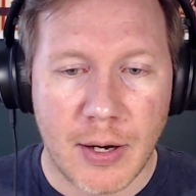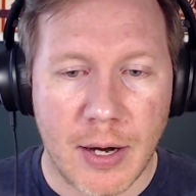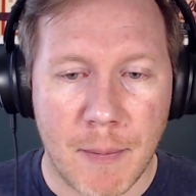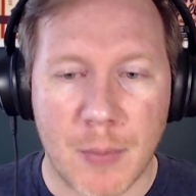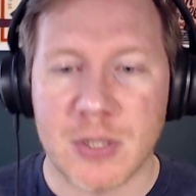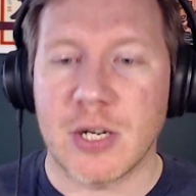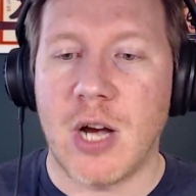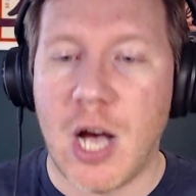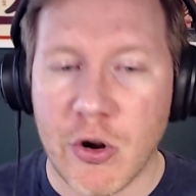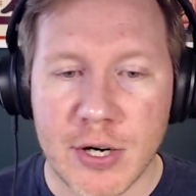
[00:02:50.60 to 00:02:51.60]
members of
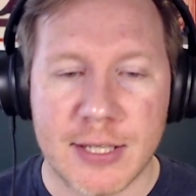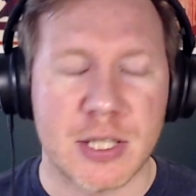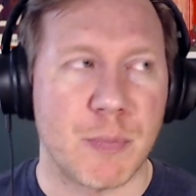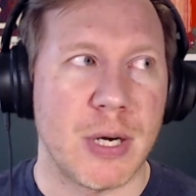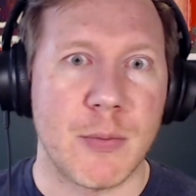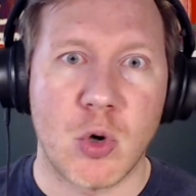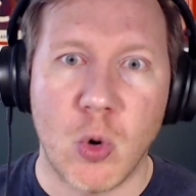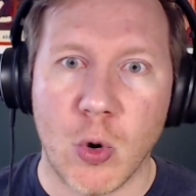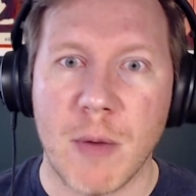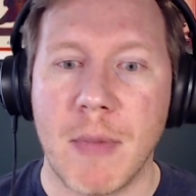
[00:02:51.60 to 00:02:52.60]
Congress, the Supreme
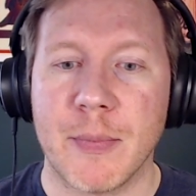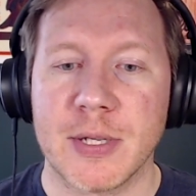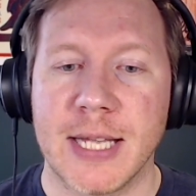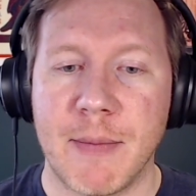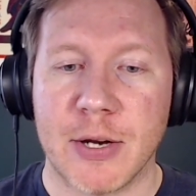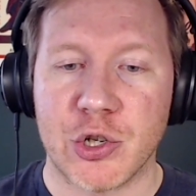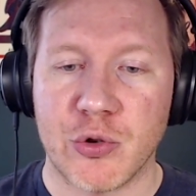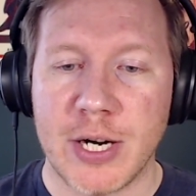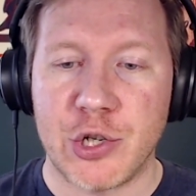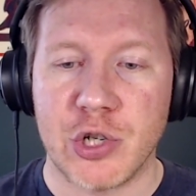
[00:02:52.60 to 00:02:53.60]
Court, members of the
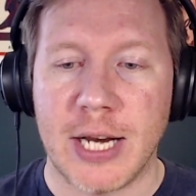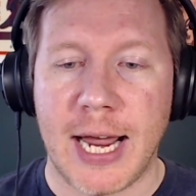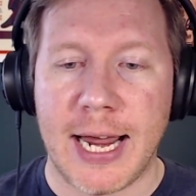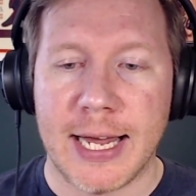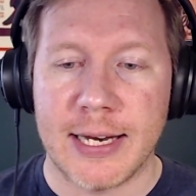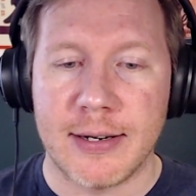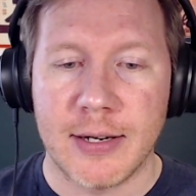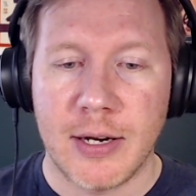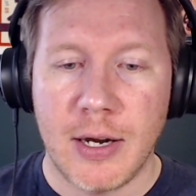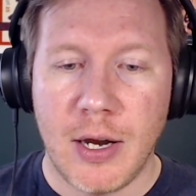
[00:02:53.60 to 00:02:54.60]
administration, and
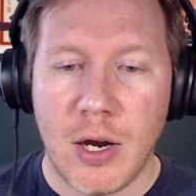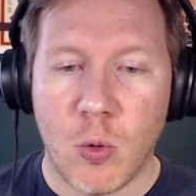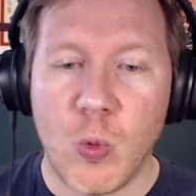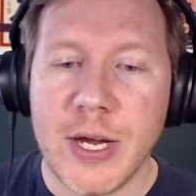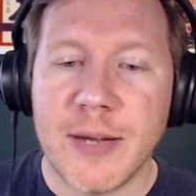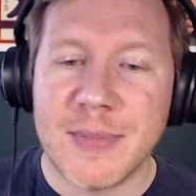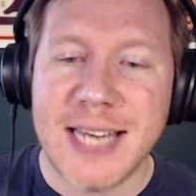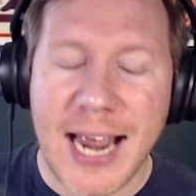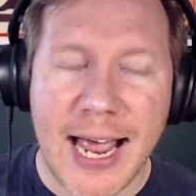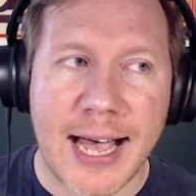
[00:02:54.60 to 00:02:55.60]
William
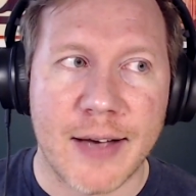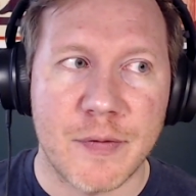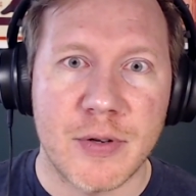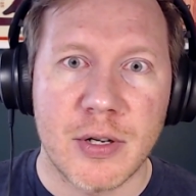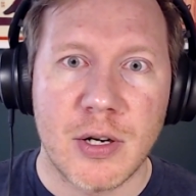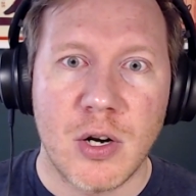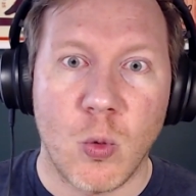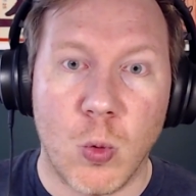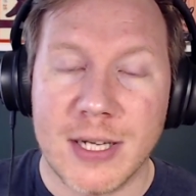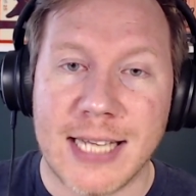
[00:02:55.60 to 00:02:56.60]
Taft
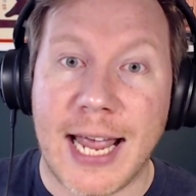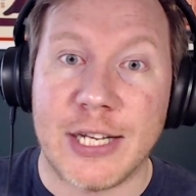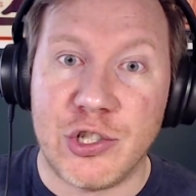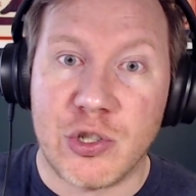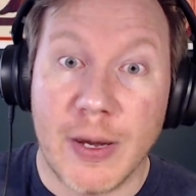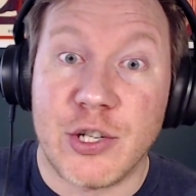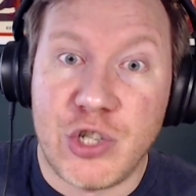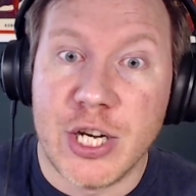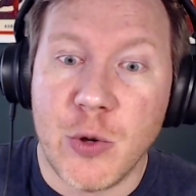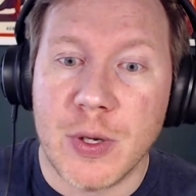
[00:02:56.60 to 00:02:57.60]
was a like
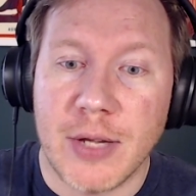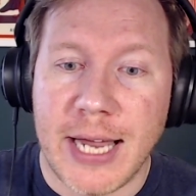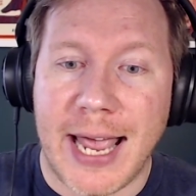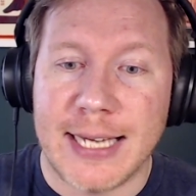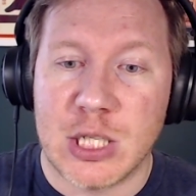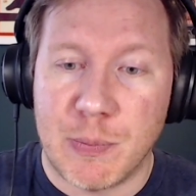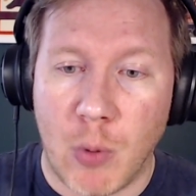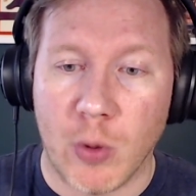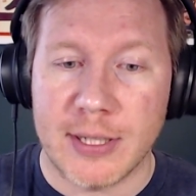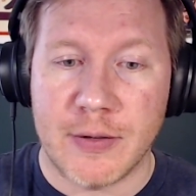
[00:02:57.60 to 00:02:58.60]
genuinely a
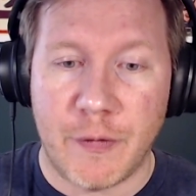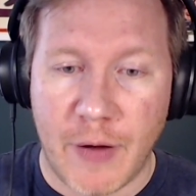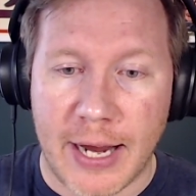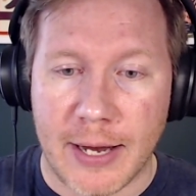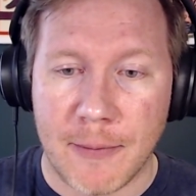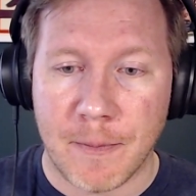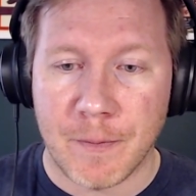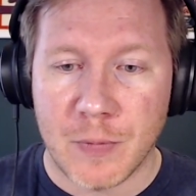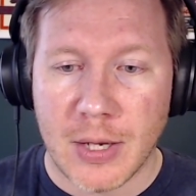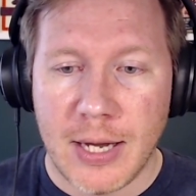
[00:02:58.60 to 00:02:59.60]
sports fan.
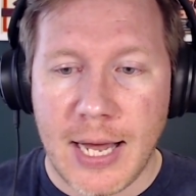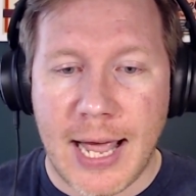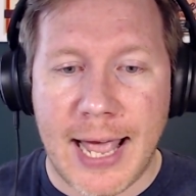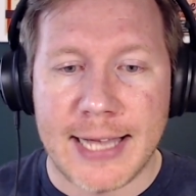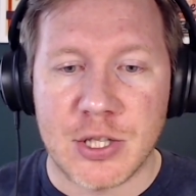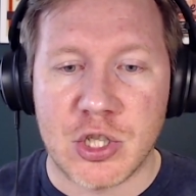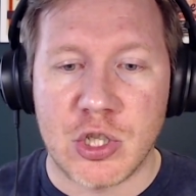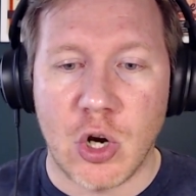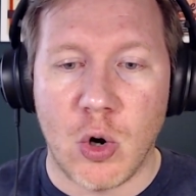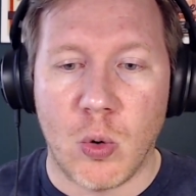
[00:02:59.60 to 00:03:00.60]
And
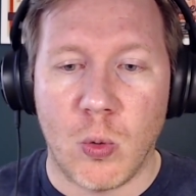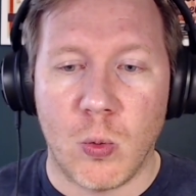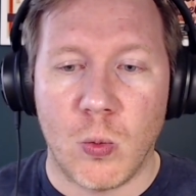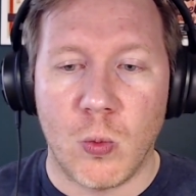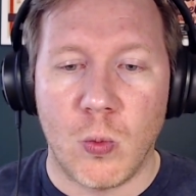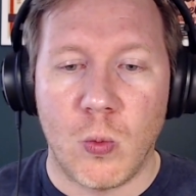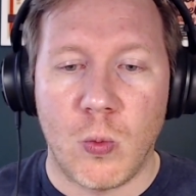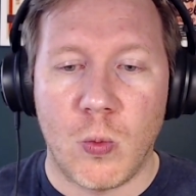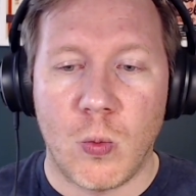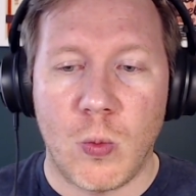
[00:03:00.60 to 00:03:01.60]
so
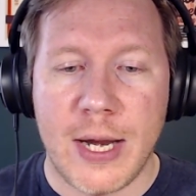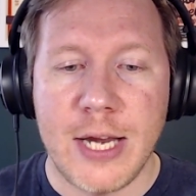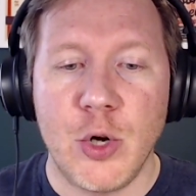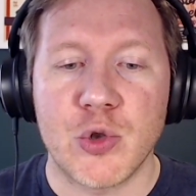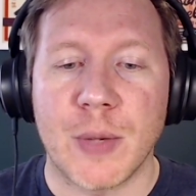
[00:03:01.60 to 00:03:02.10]
he usually